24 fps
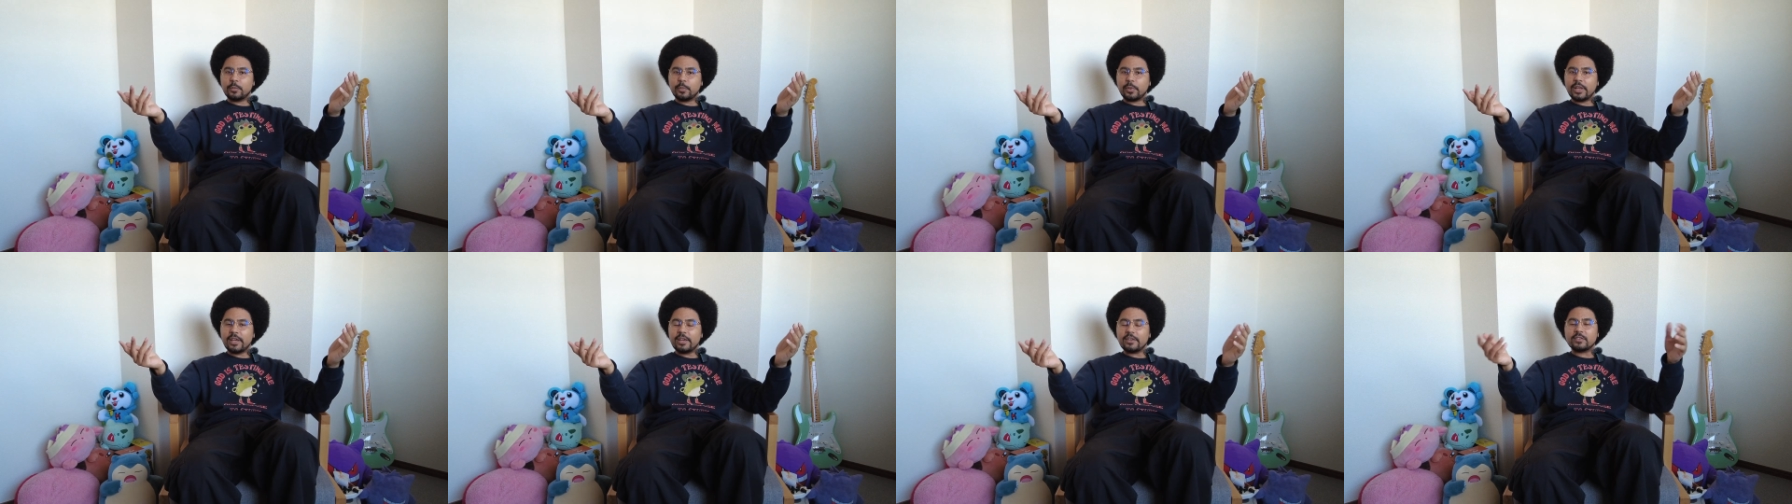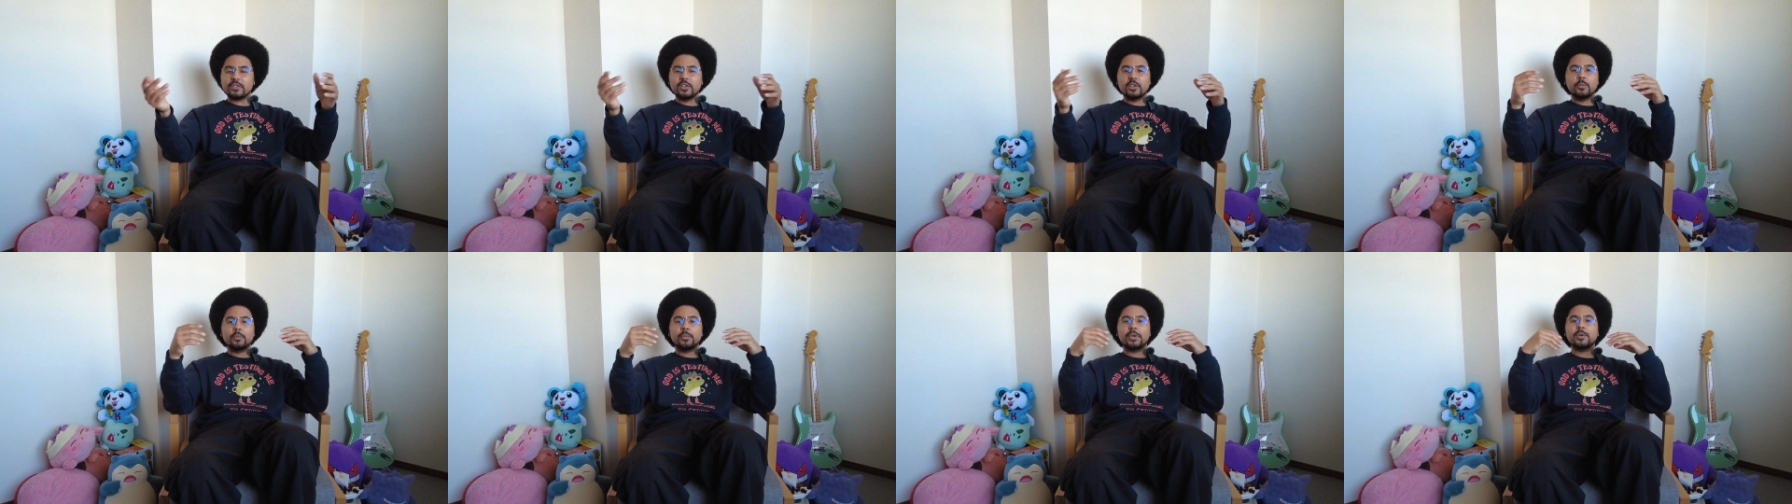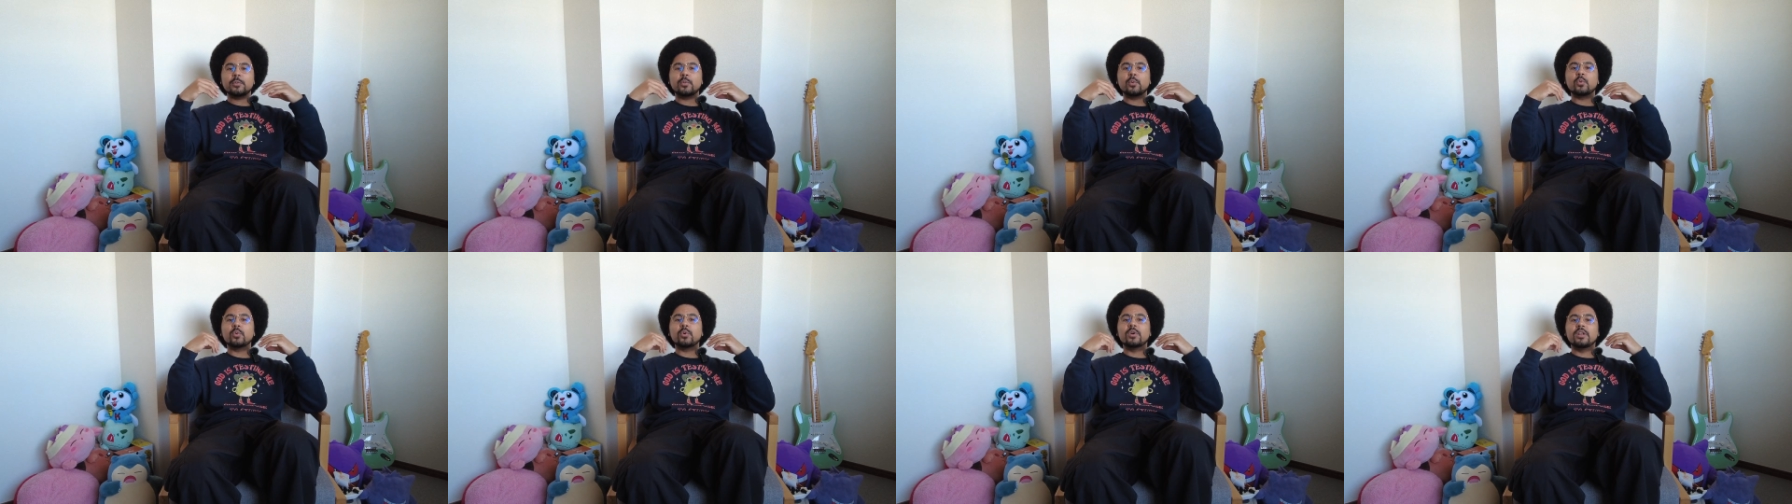place.
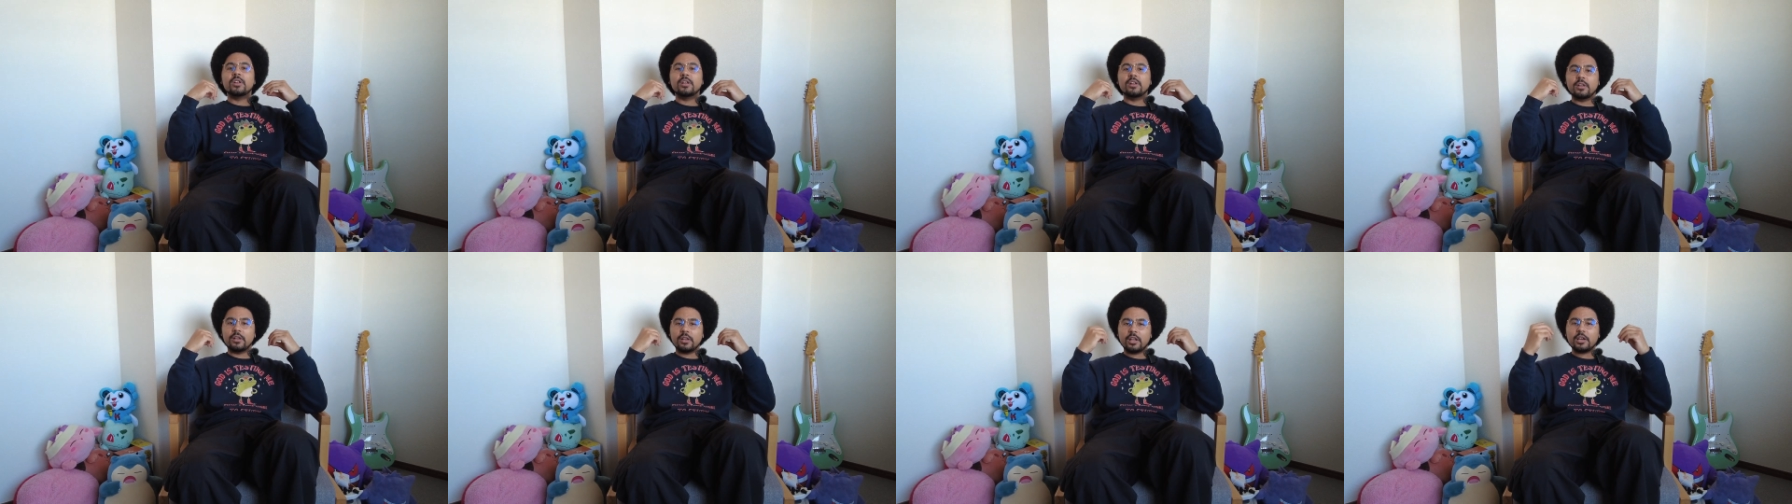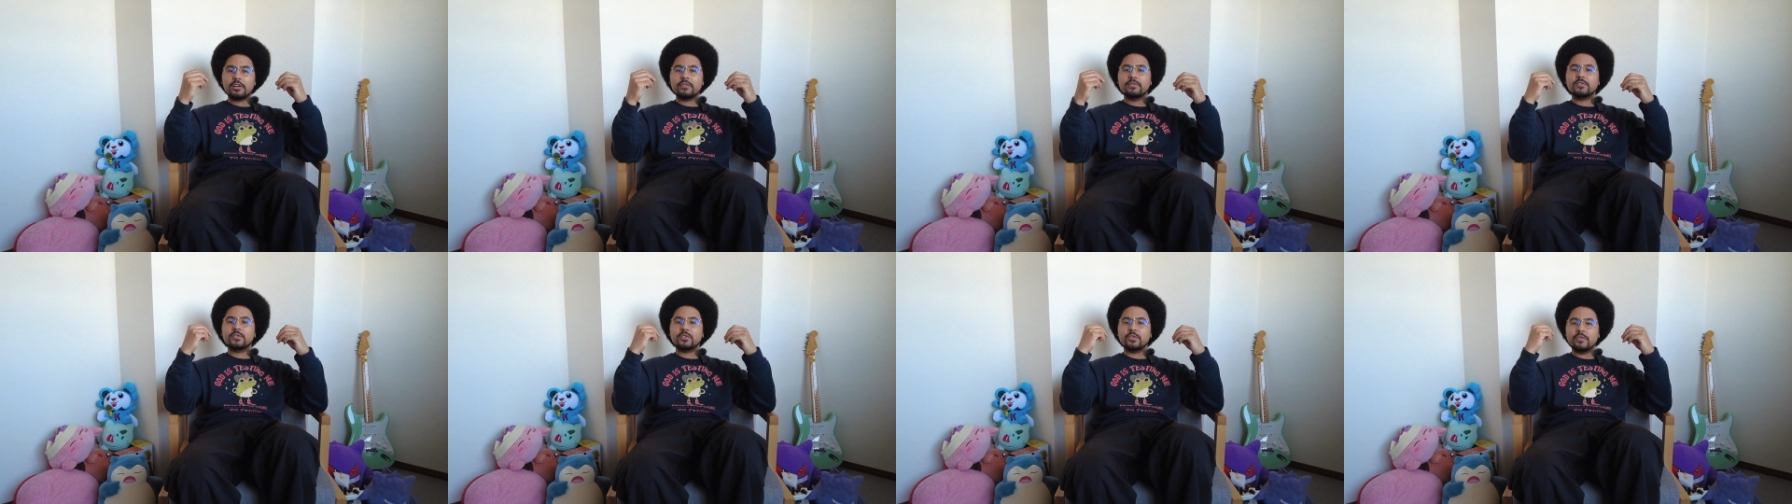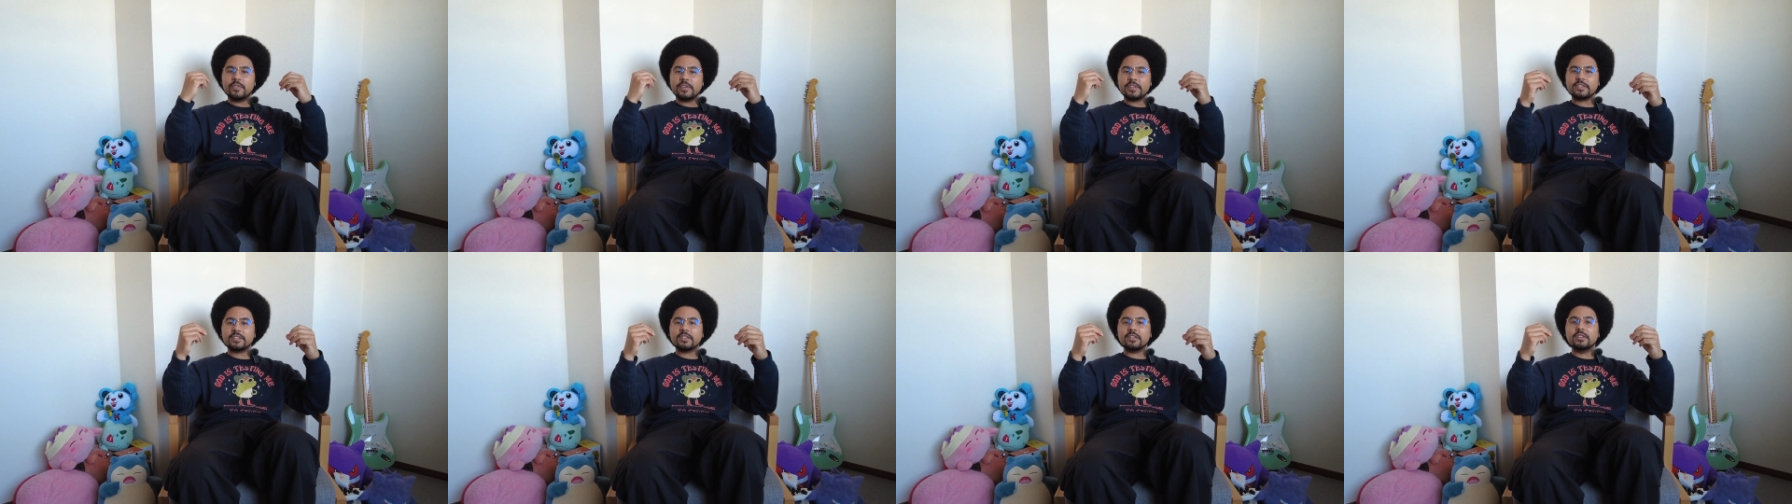People love to
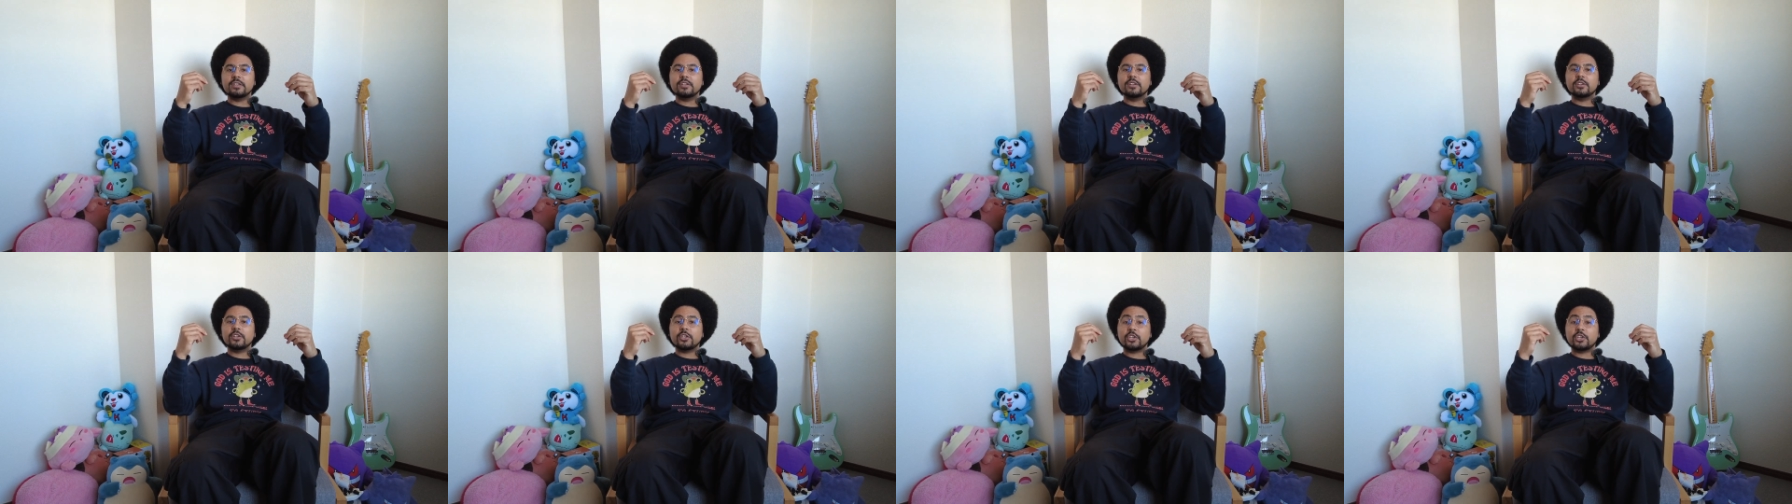visit